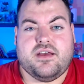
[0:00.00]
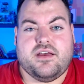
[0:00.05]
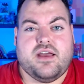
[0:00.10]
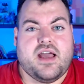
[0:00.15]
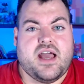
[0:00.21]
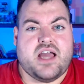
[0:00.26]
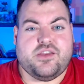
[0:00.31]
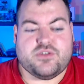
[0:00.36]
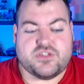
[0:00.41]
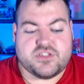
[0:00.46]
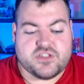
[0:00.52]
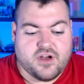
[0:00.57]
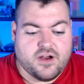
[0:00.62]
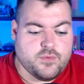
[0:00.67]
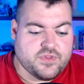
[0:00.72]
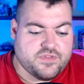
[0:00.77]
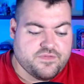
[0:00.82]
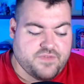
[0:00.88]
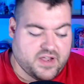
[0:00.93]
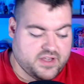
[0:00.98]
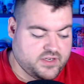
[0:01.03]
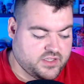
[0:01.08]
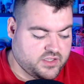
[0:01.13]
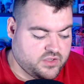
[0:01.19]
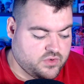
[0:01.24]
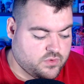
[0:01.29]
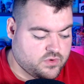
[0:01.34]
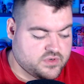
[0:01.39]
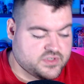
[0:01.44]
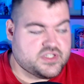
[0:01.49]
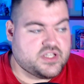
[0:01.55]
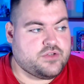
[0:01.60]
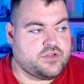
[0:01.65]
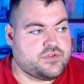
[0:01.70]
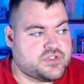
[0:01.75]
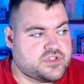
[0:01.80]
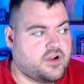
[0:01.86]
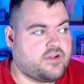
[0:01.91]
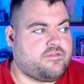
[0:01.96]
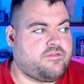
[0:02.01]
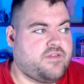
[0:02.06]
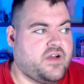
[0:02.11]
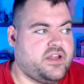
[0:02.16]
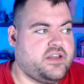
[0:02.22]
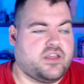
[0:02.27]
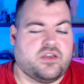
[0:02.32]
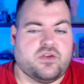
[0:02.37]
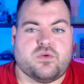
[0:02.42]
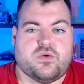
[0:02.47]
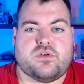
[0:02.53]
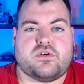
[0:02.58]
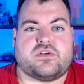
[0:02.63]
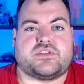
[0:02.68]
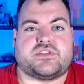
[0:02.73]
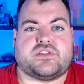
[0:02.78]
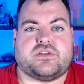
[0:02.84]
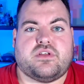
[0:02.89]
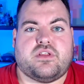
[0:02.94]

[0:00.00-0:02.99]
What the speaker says: And you start with finding yours, and you start finding yours